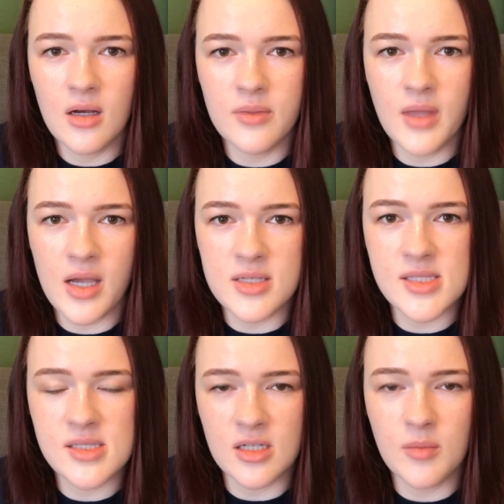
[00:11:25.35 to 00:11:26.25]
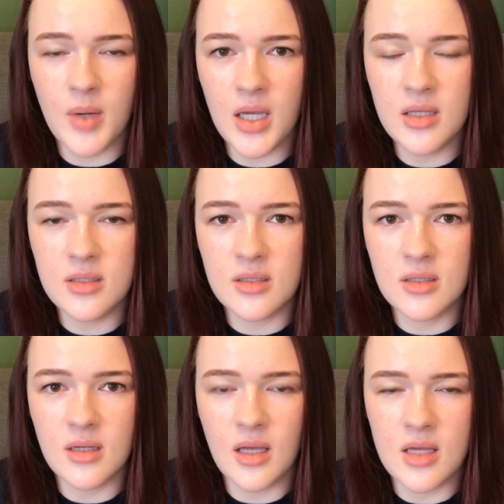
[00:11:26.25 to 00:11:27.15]
Niacinamide
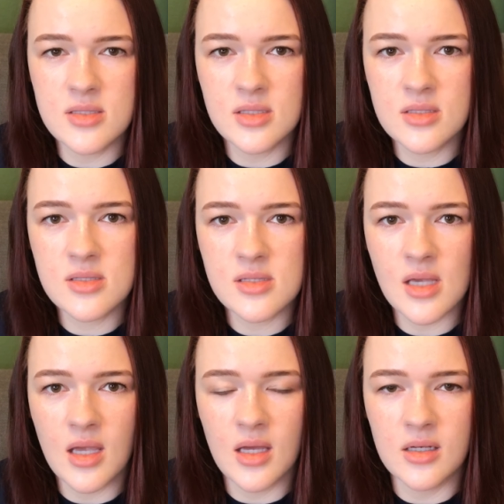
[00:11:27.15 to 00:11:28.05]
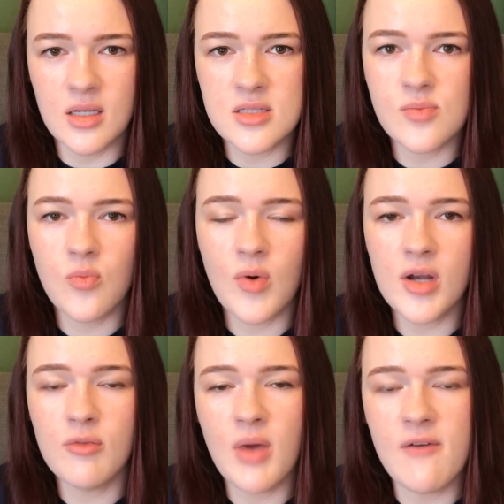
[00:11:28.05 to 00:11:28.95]
Essence, and it's
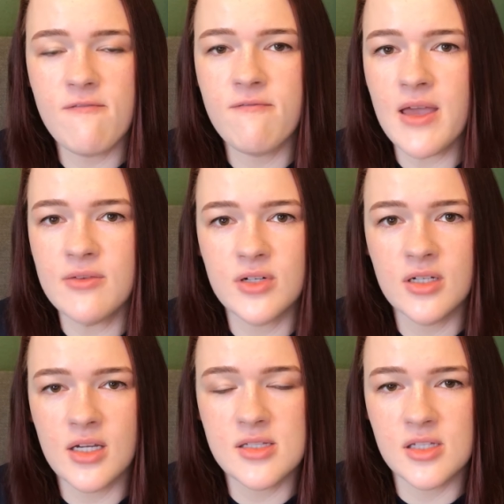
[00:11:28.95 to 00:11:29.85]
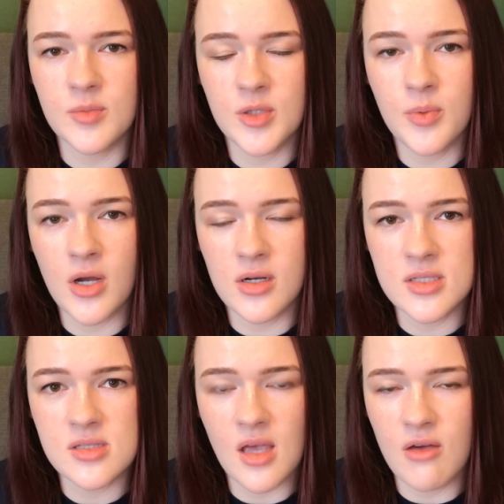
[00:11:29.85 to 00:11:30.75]
one of my favorite niacinamide
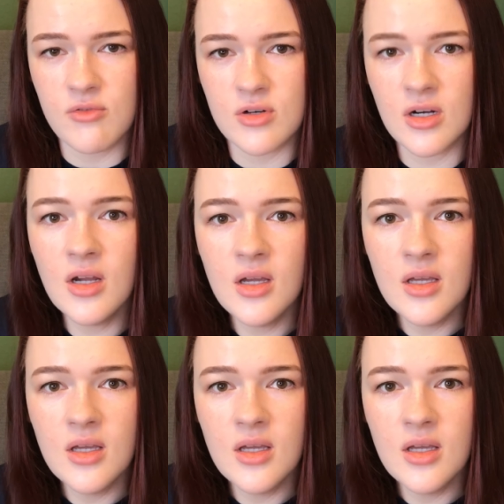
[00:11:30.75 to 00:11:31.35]
products ever.